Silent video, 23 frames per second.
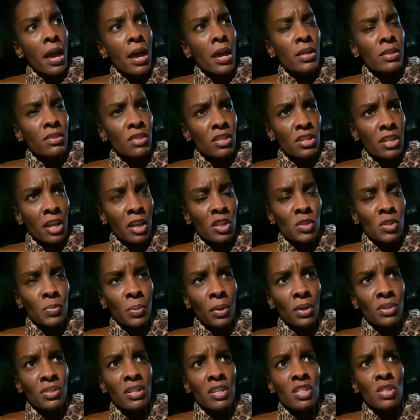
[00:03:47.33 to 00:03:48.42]
The next
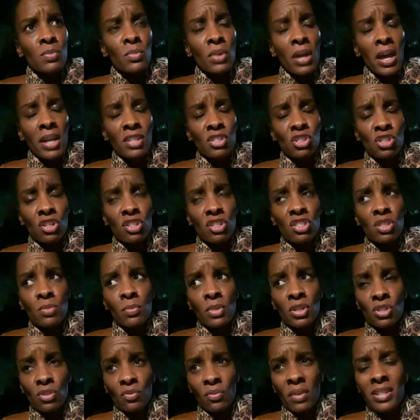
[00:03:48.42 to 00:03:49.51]
person has just as
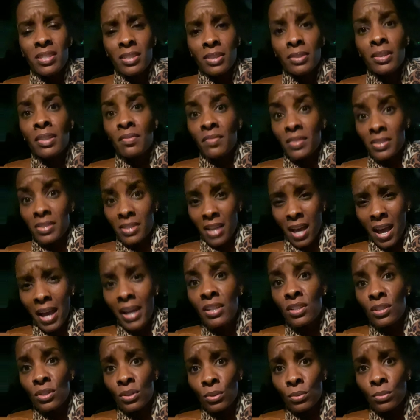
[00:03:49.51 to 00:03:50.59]
much of right to live as I
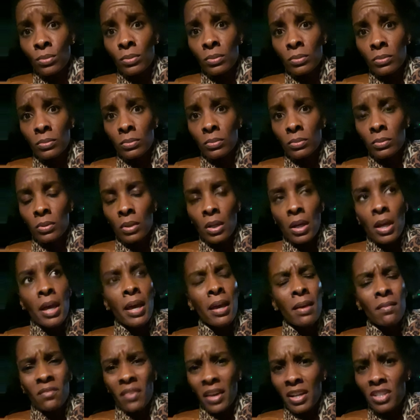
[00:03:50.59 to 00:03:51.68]
do,
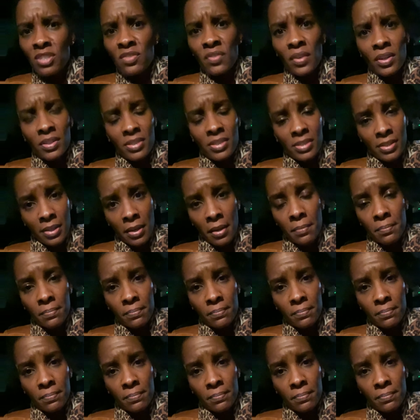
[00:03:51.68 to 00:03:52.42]
and vice versa.